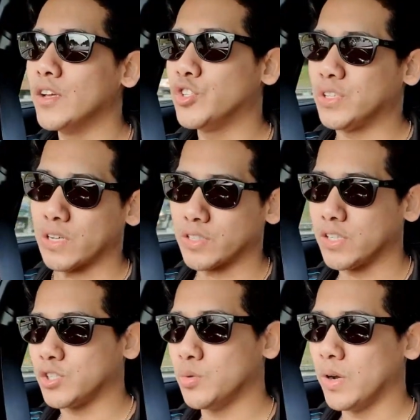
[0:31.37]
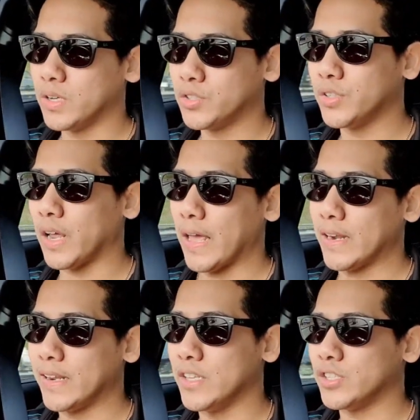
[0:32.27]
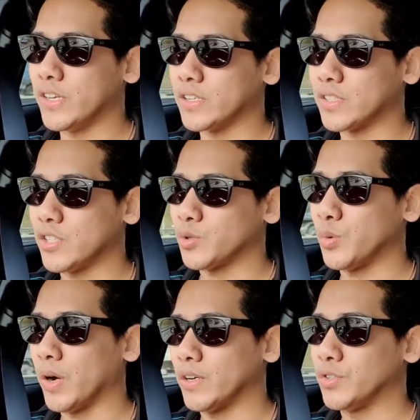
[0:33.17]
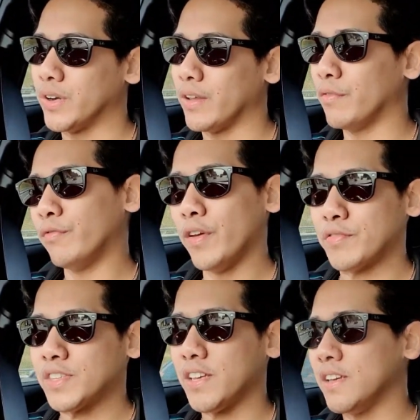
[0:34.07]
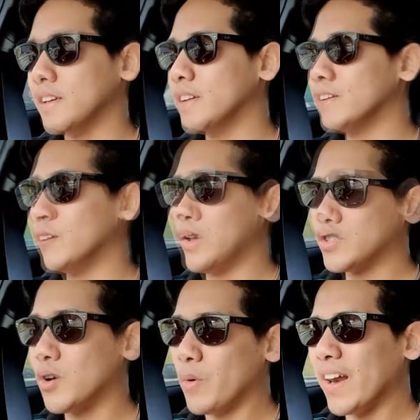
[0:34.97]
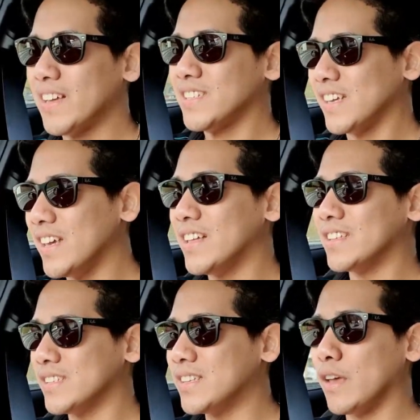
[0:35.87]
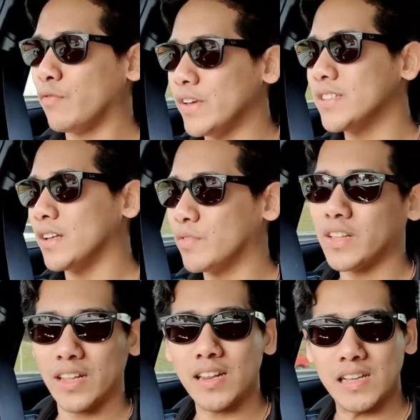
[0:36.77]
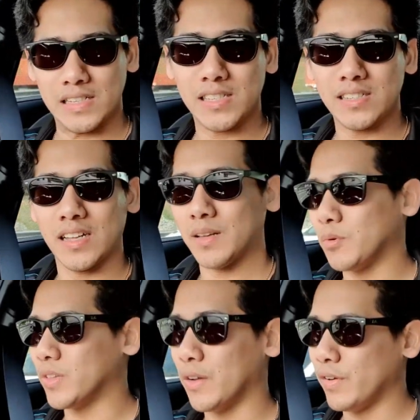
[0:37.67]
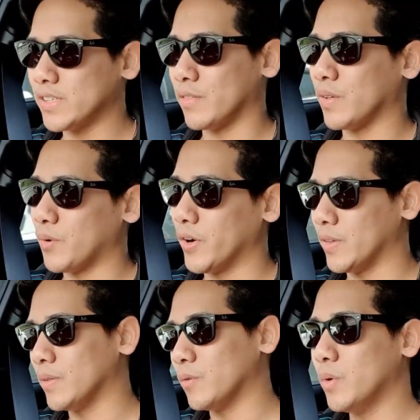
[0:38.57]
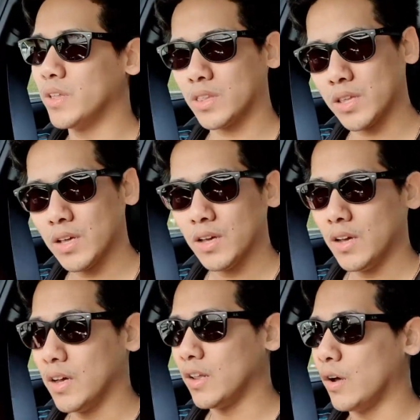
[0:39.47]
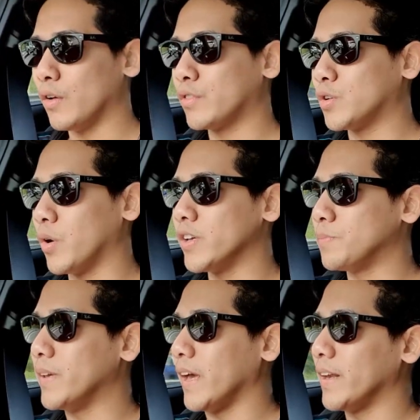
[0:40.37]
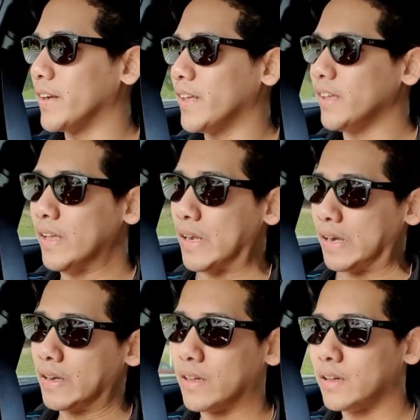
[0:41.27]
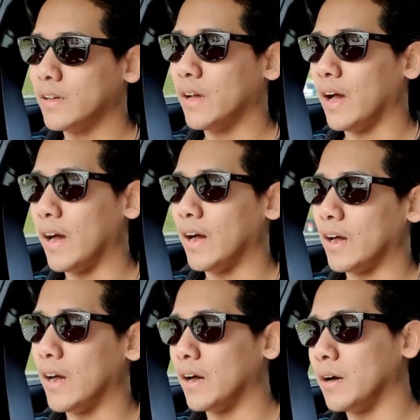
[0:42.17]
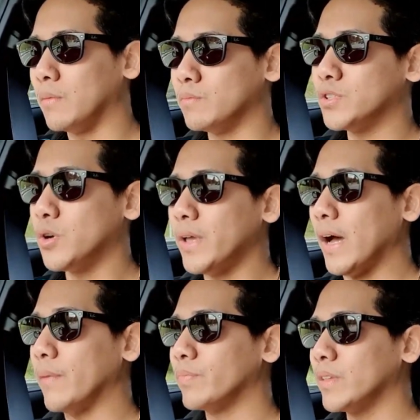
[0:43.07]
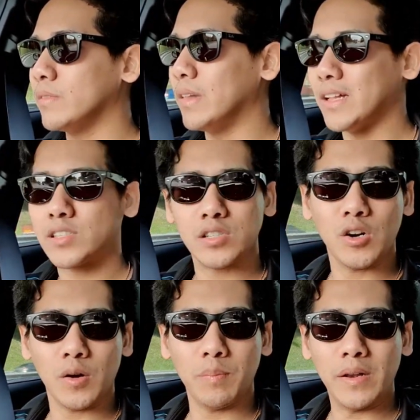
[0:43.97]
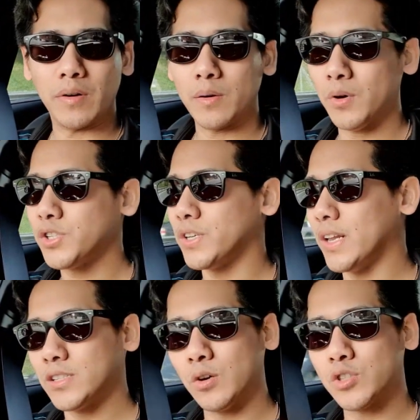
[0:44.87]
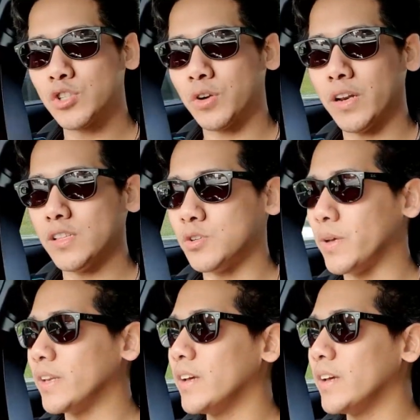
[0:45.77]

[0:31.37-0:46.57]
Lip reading: GLC200 and the GLC250. So when I say it is a facelifted, it is nothing more than a facelifted model with a lot of toys being added in. So yeah, let's not beat around the bush and let's go straight into it.